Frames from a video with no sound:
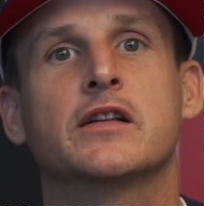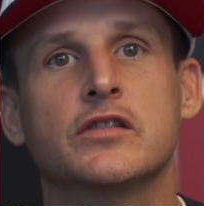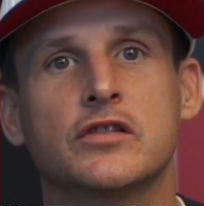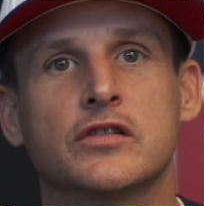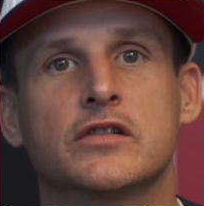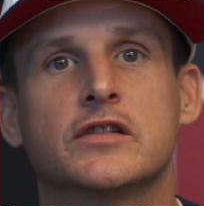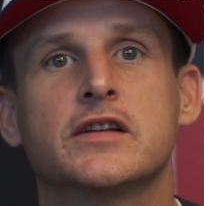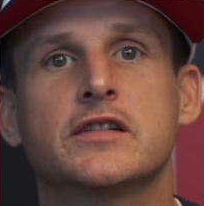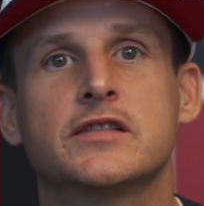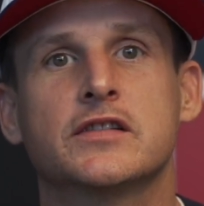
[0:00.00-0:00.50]

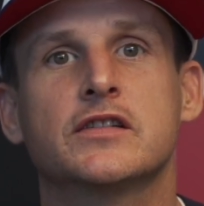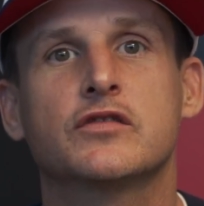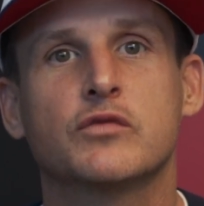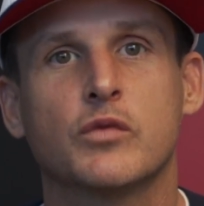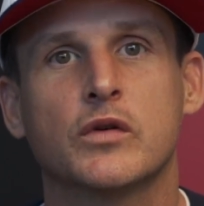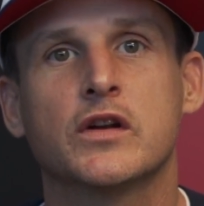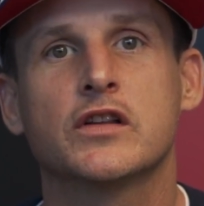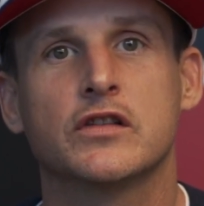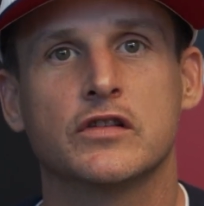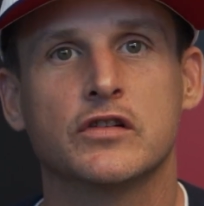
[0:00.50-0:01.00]
look, this is
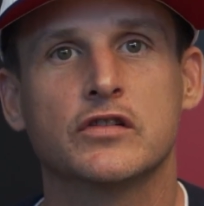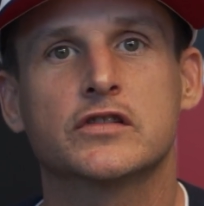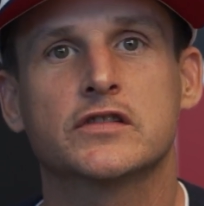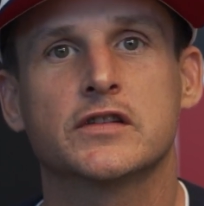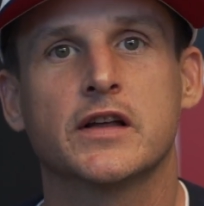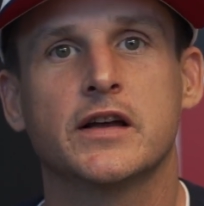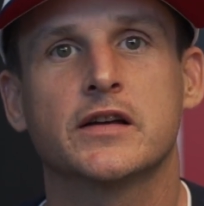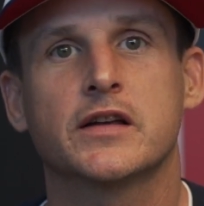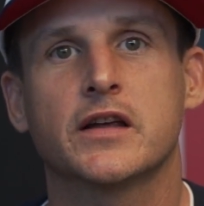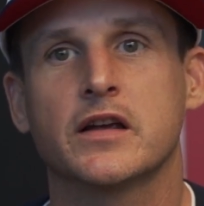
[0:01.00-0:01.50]
what it looks
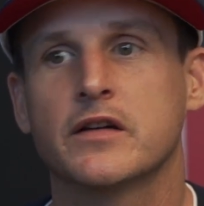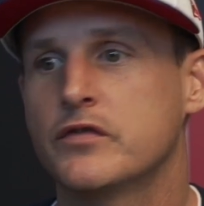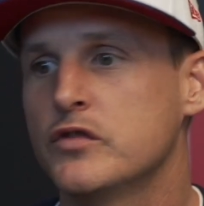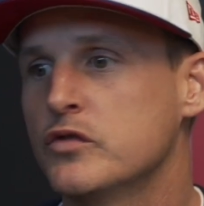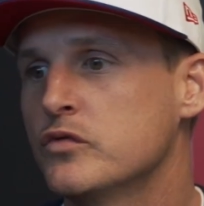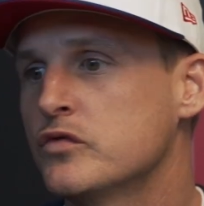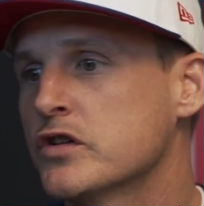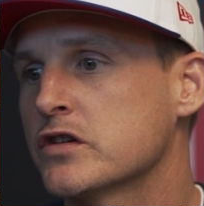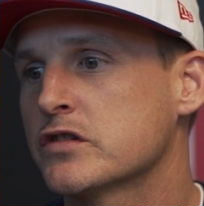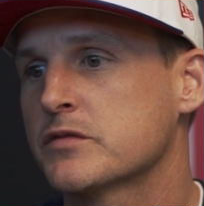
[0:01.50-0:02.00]
like if
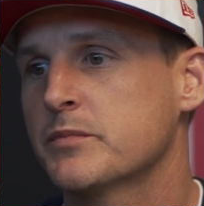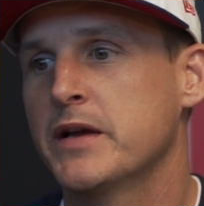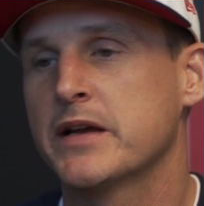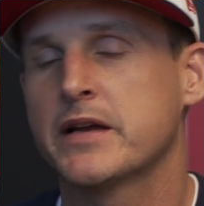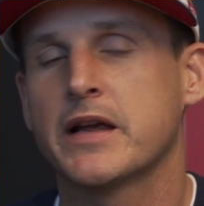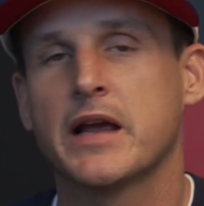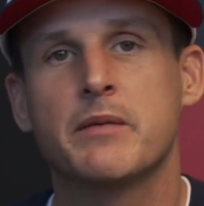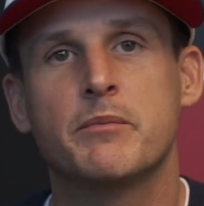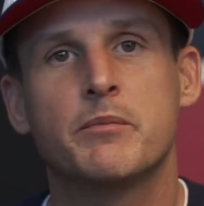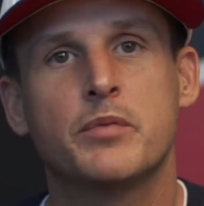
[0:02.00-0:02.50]
you just
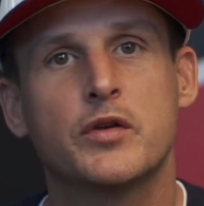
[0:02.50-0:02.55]
make a